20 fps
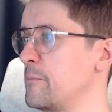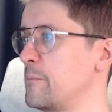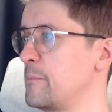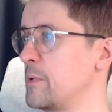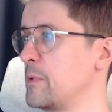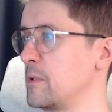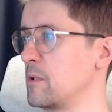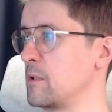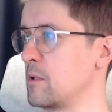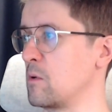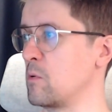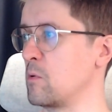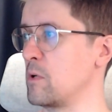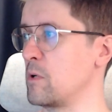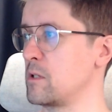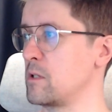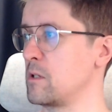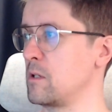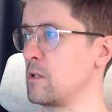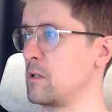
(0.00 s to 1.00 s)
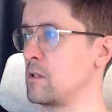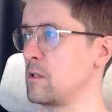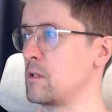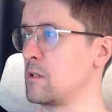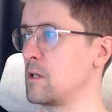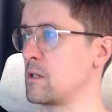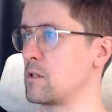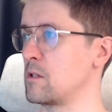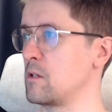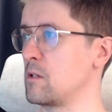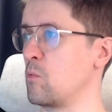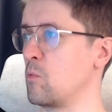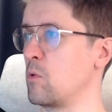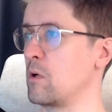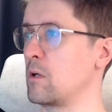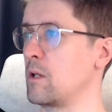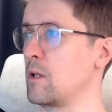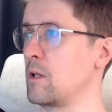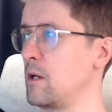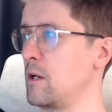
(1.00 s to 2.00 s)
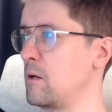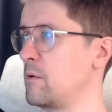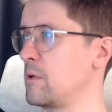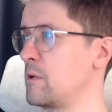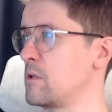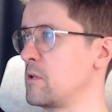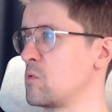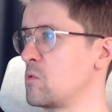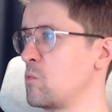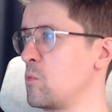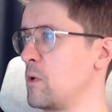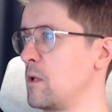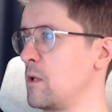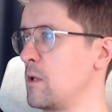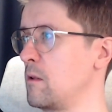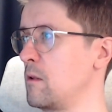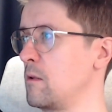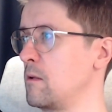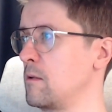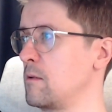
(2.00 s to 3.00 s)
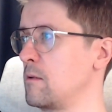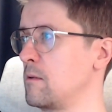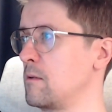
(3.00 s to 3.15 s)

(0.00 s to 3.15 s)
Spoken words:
But the question is, does it work here as well?